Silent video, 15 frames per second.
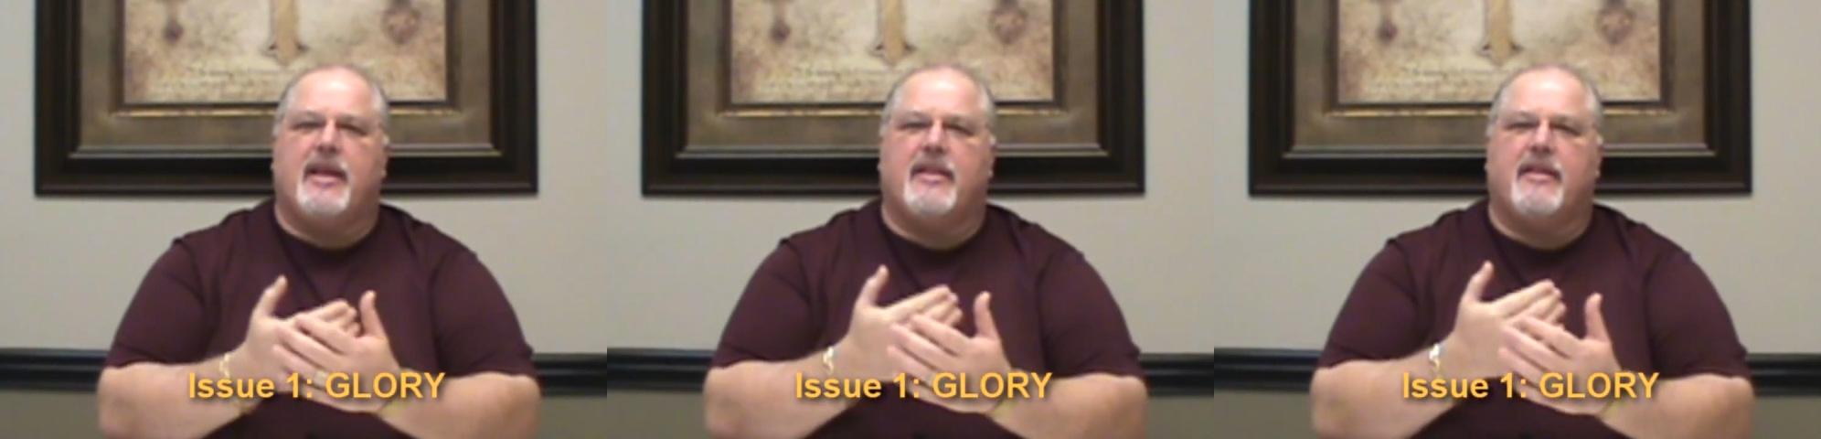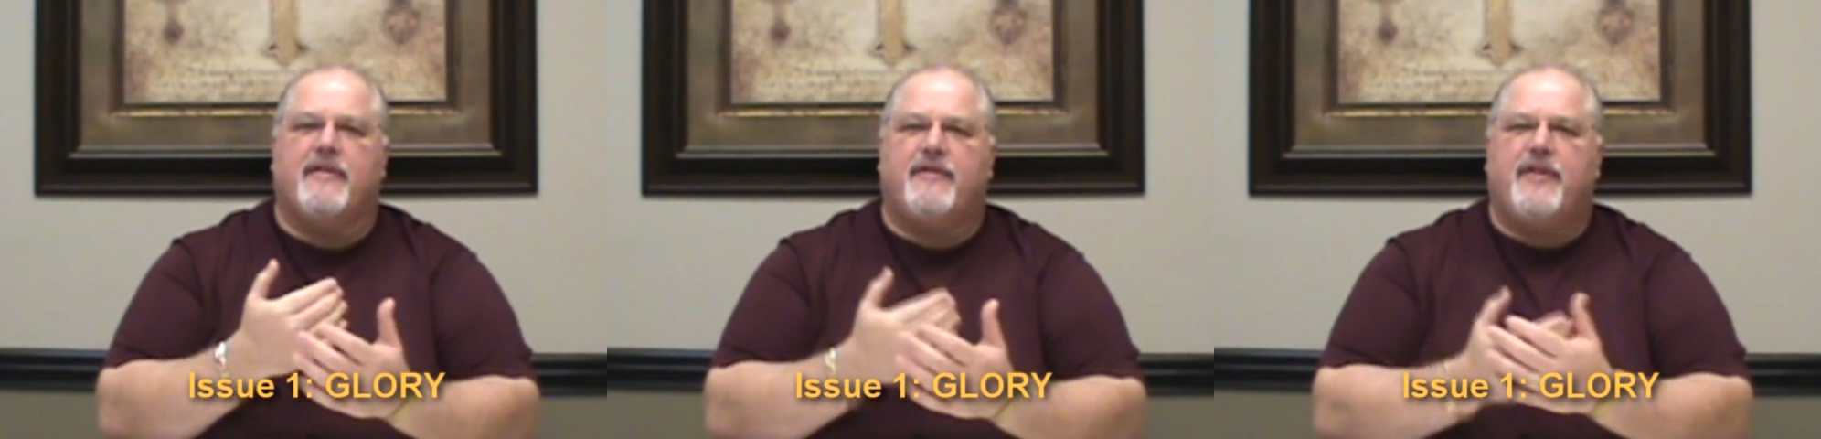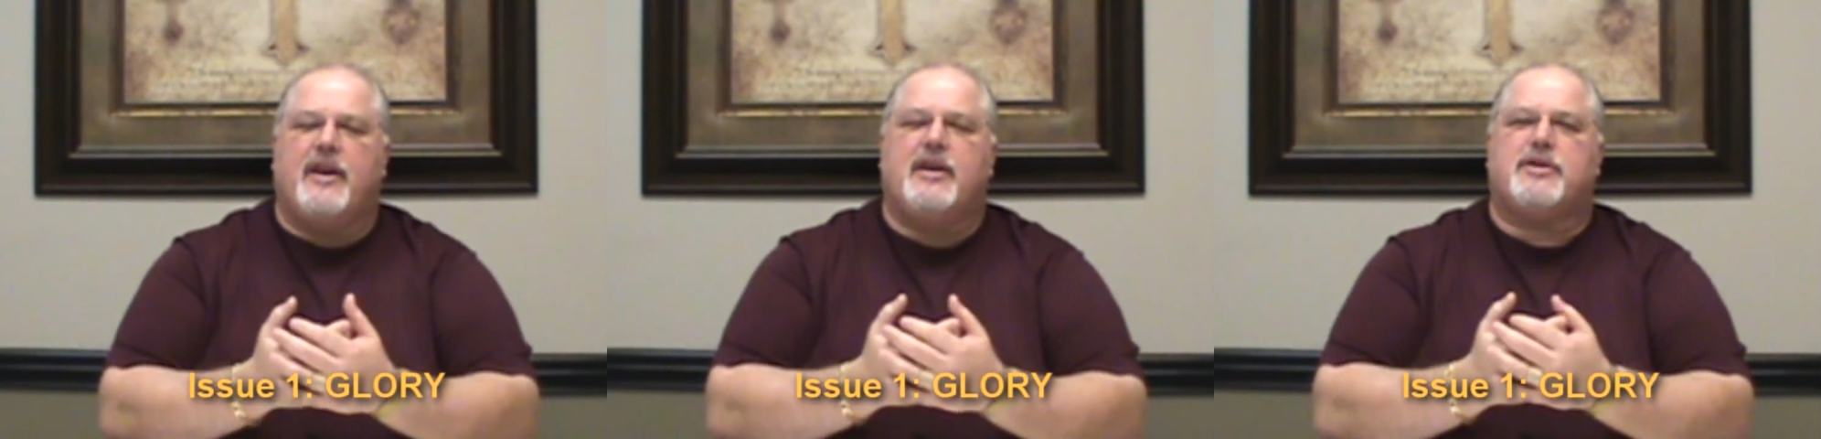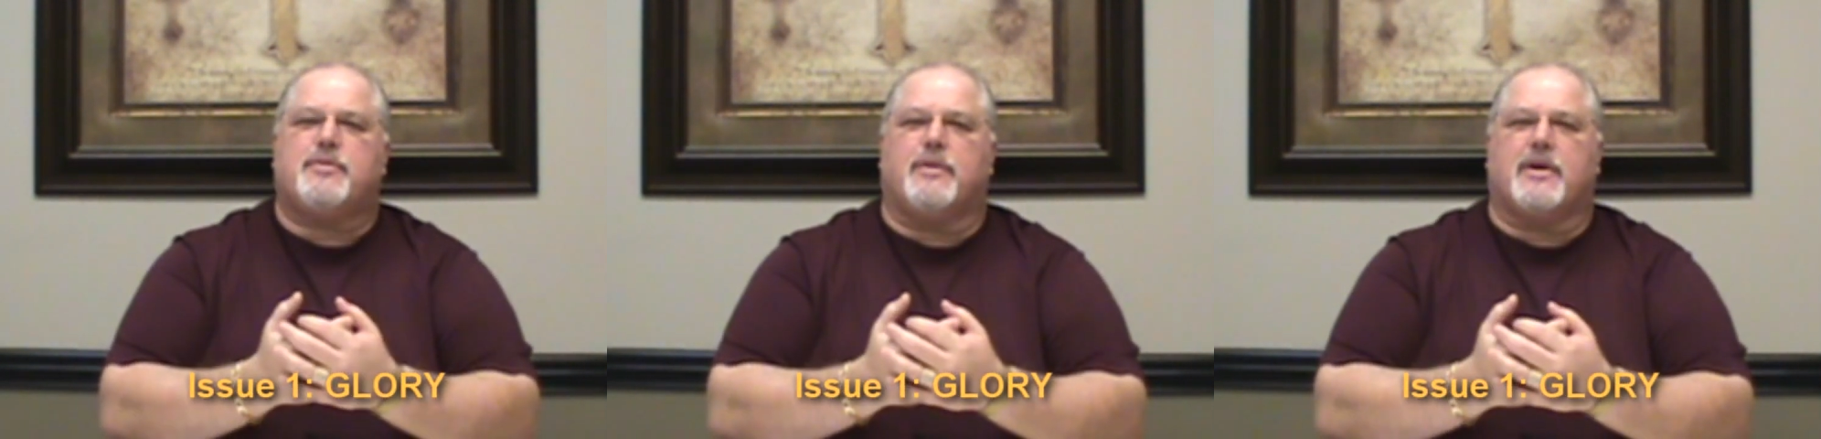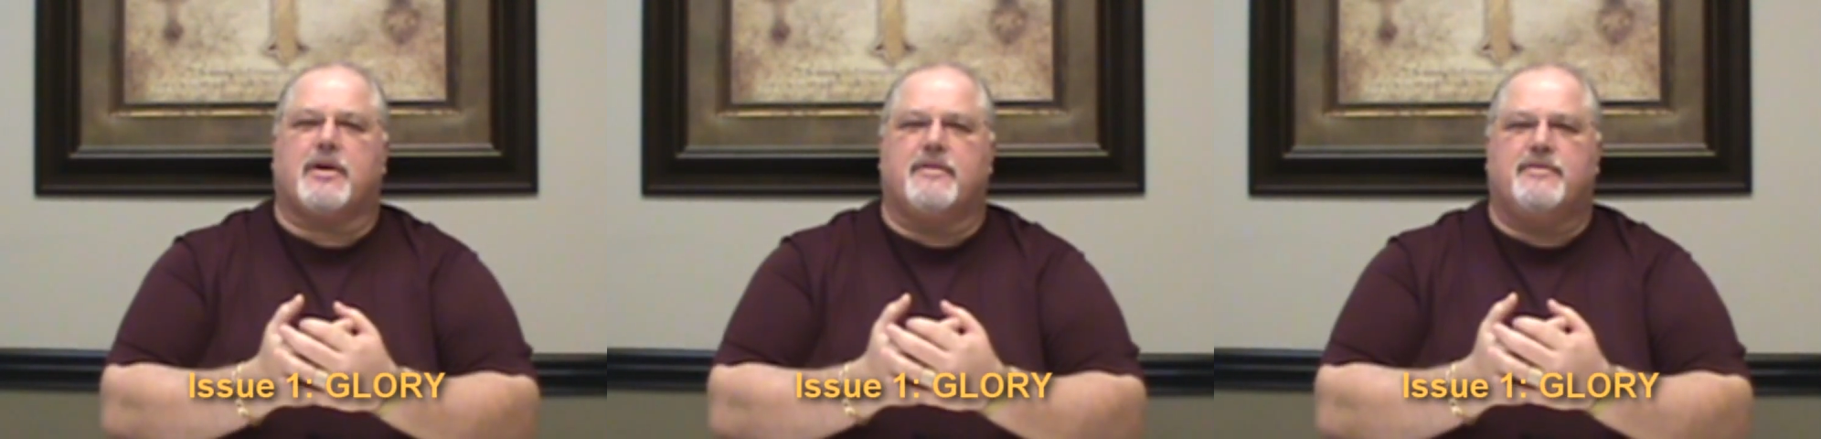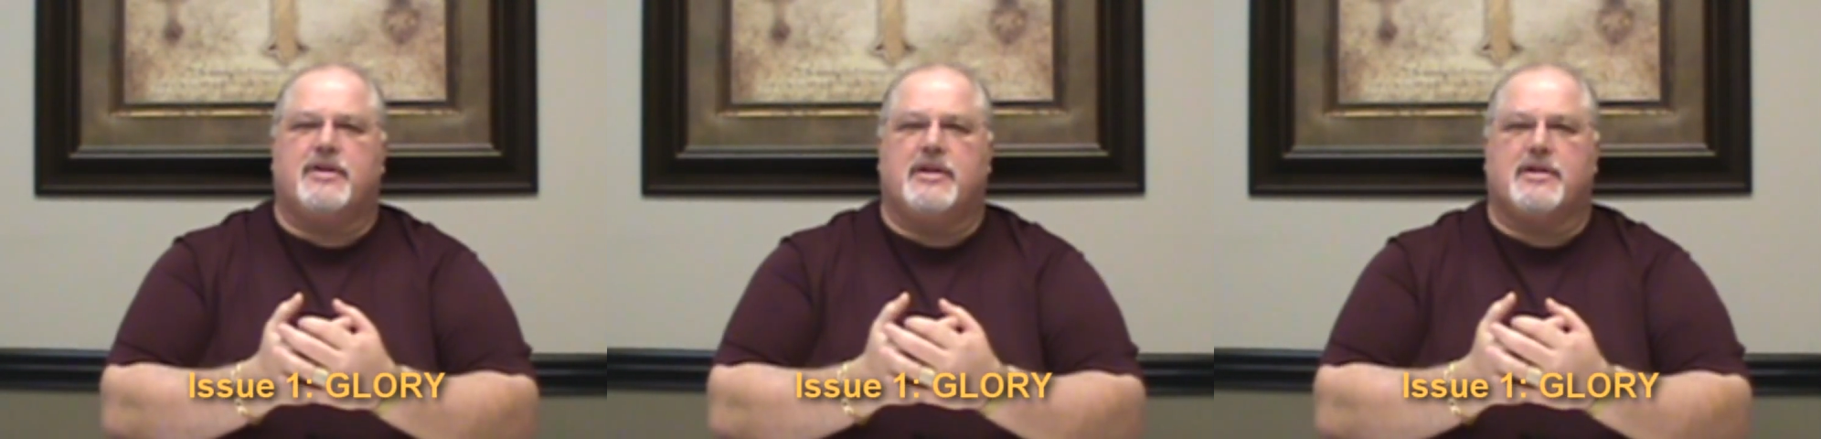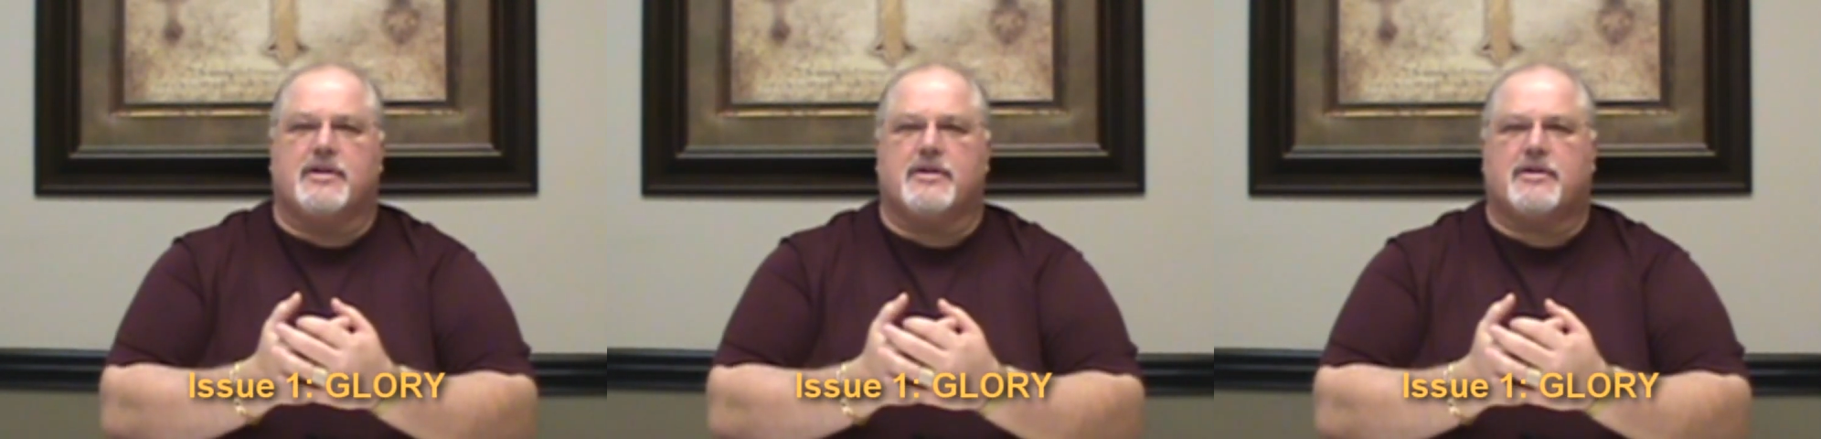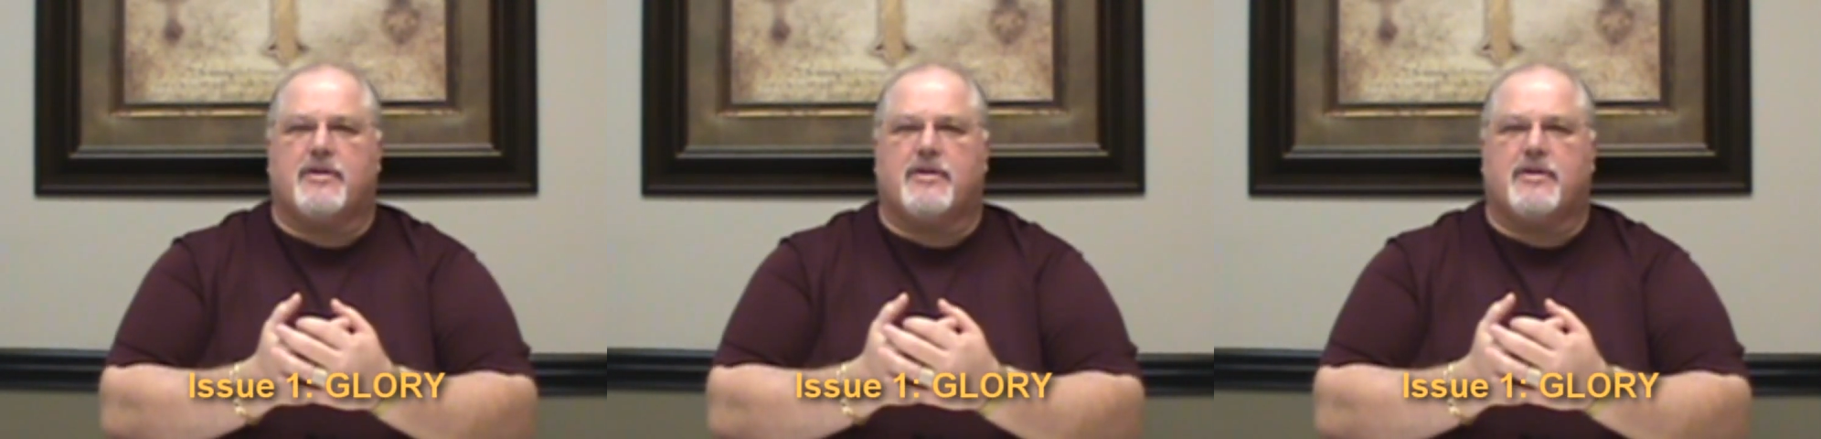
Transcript: in the finished work of Jesus